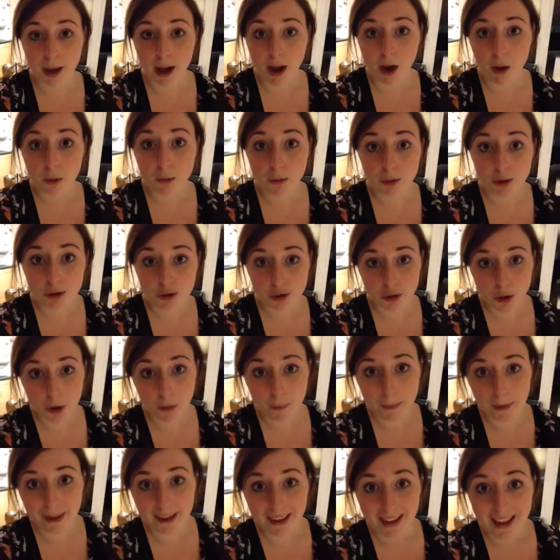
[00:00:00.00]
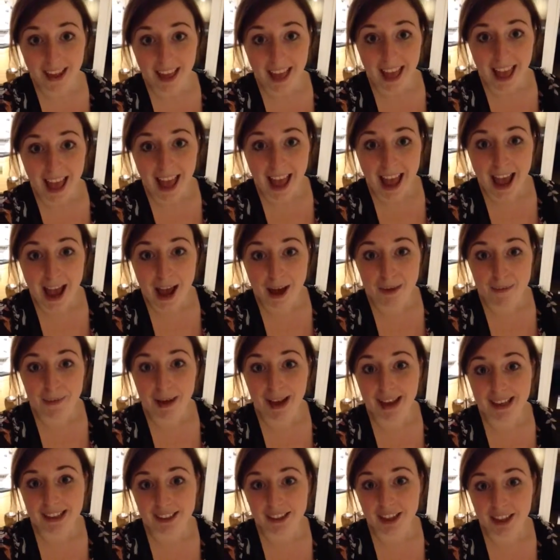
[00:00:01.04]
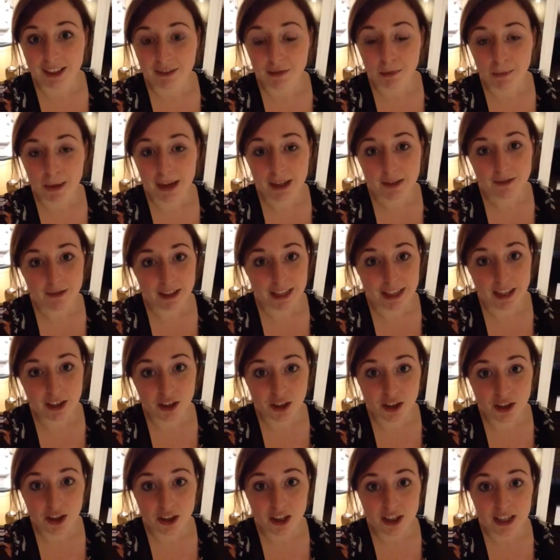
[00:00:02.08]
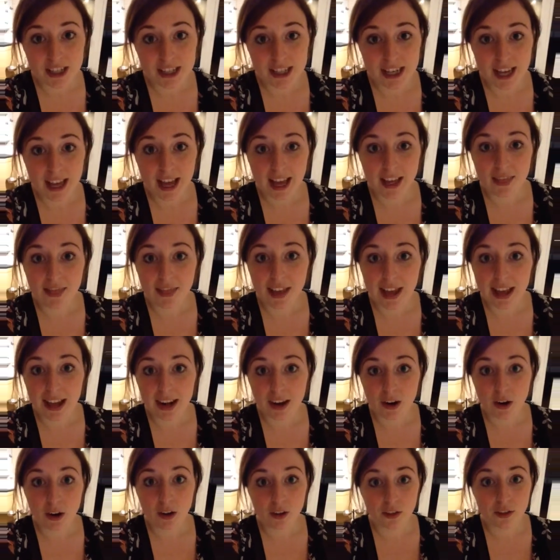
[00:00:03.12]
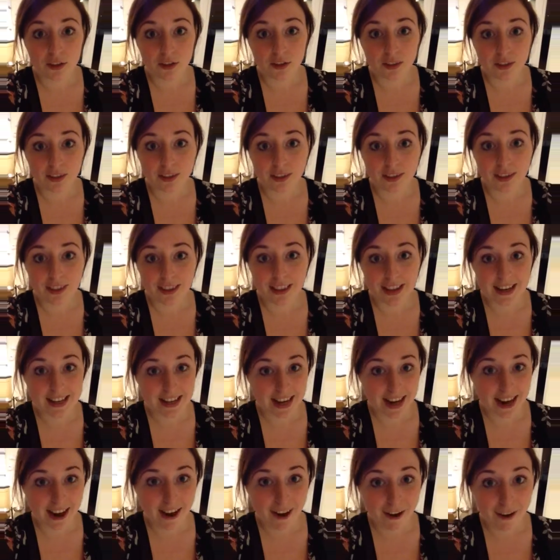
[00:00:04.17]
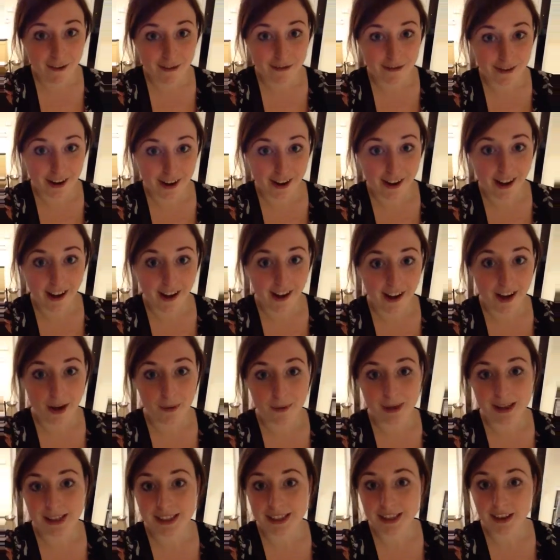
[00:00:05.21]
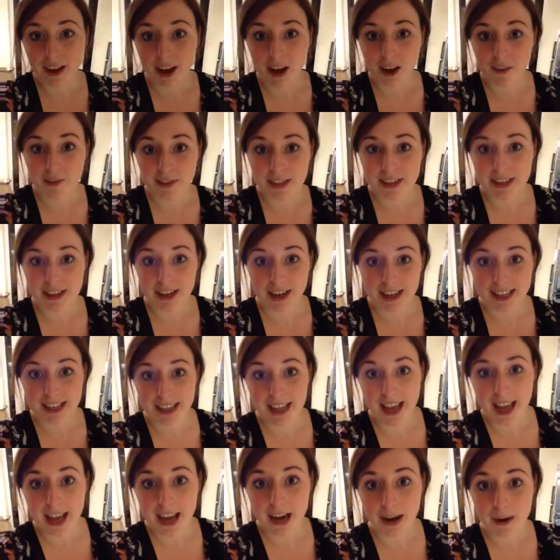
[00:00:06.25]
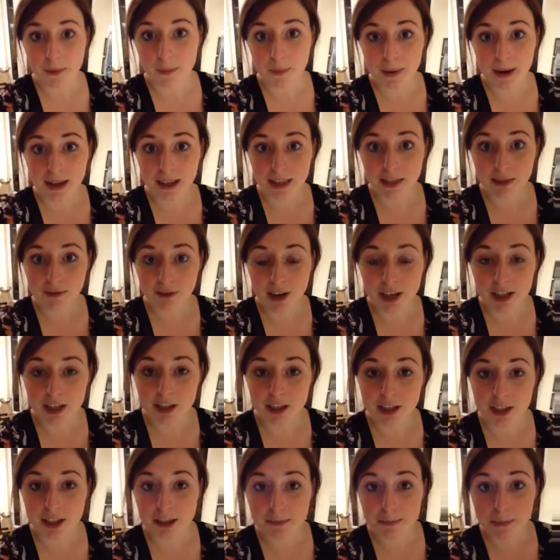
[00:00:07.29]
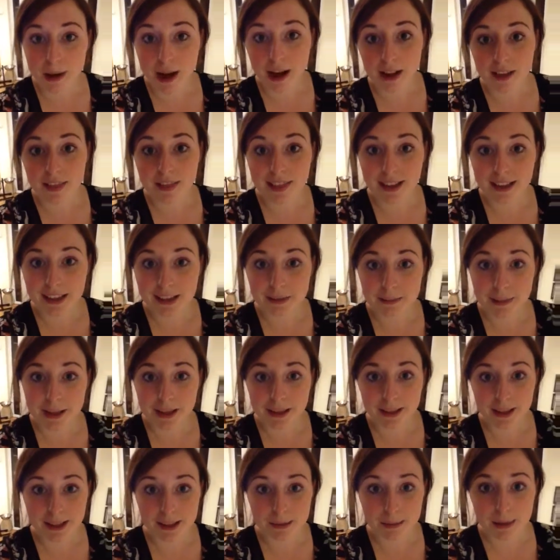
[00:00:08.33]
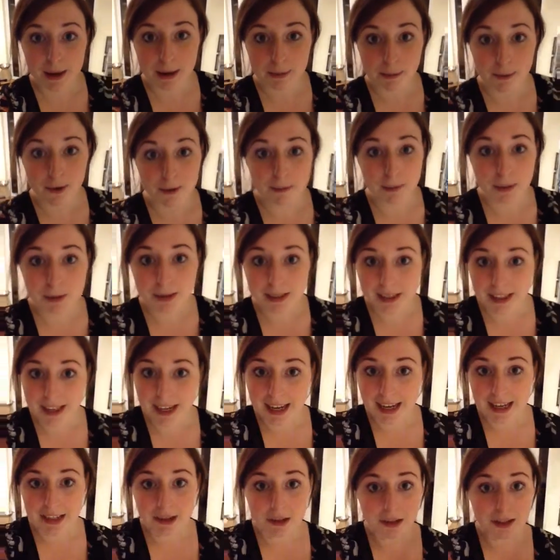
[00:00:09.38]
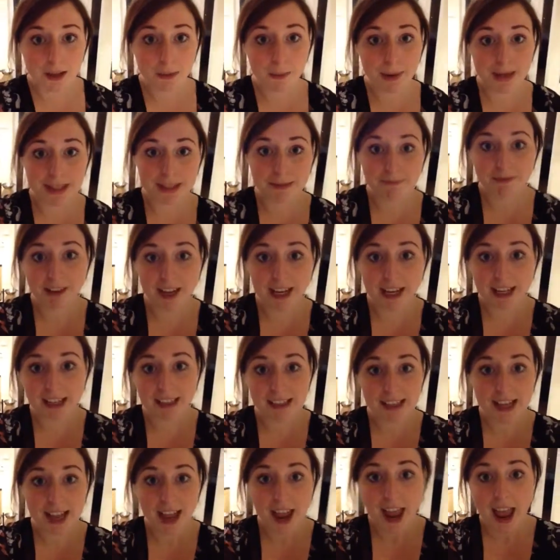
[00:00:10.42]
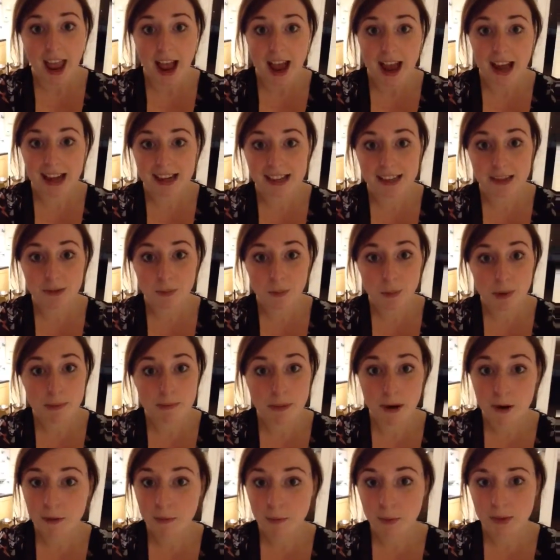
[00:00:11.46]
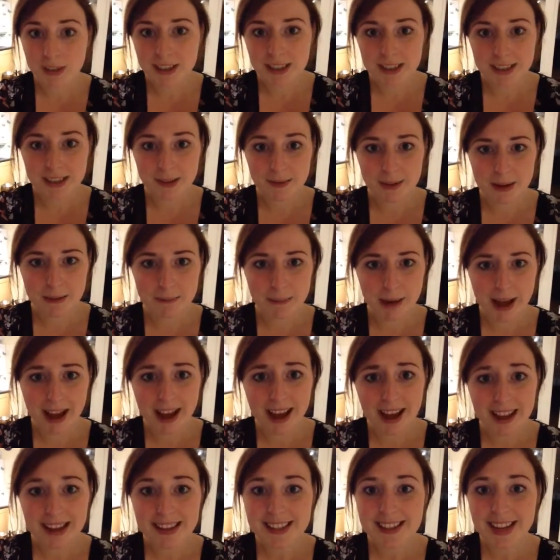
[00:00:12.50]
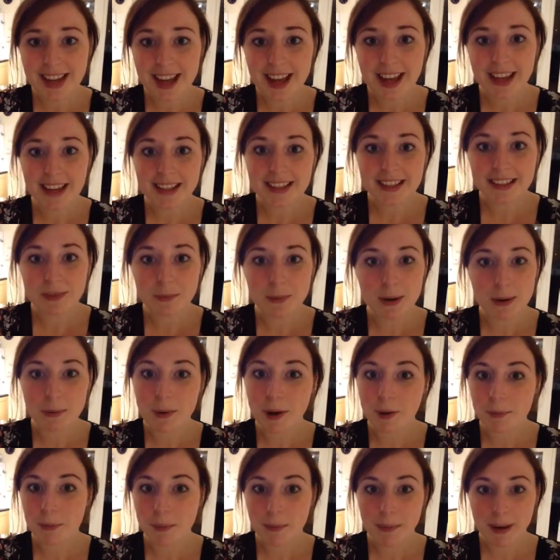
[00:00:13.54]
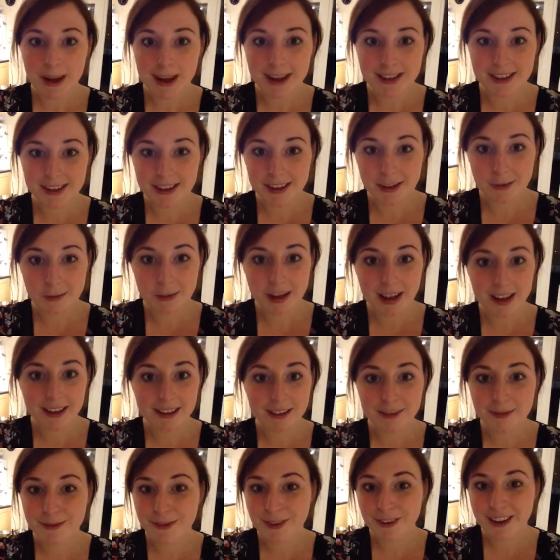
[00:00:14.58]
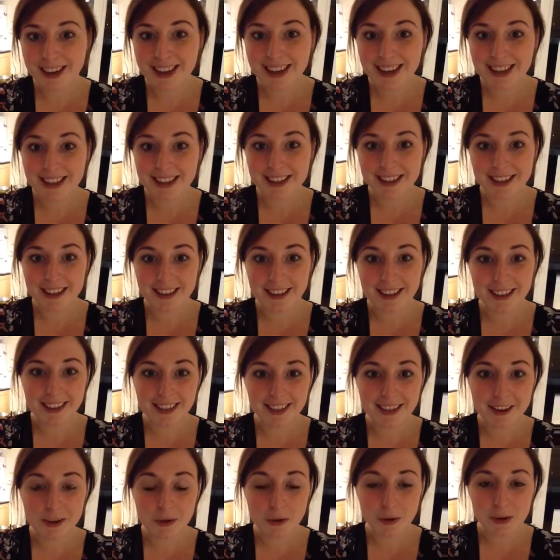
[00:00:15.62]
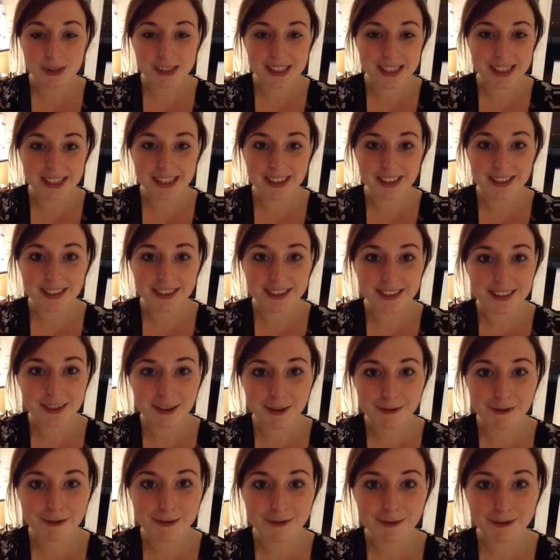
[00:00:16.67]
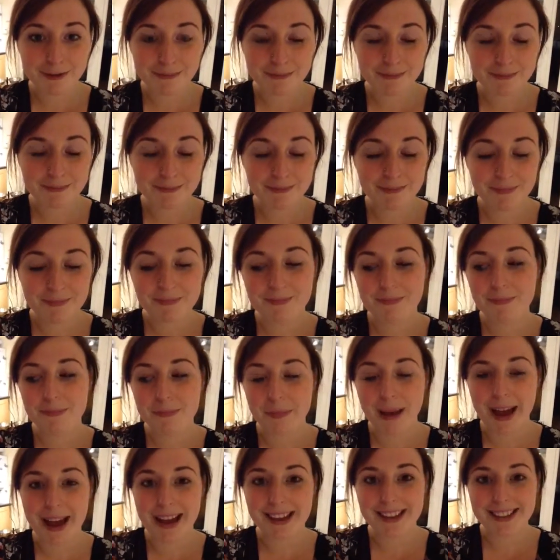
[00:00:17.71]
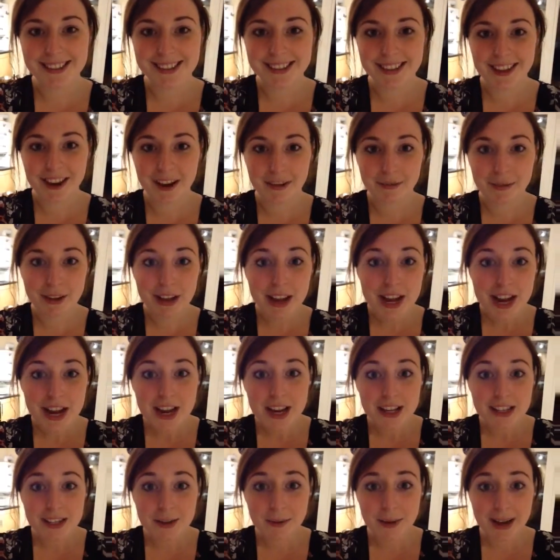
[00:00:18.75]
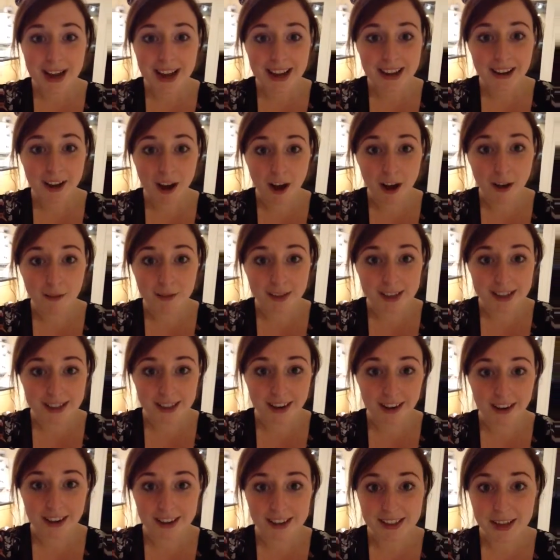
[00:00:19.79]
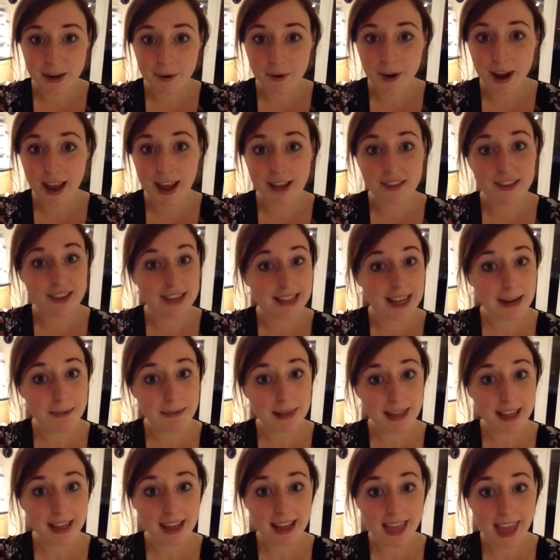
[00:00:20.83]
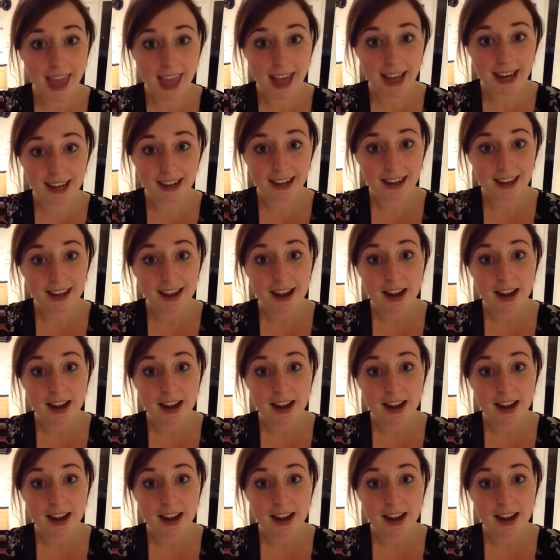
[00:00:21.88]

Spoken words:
old job. And I remained really good. And then on the day after, I went to Harvester again with Richard, but that's because we were in Milton Keynes looking at wedding rings and we both wanted something bad and we weren't prepared to commit fully to the naughtiness of bad stuff. So we had a Harvester. So I had the same thing again,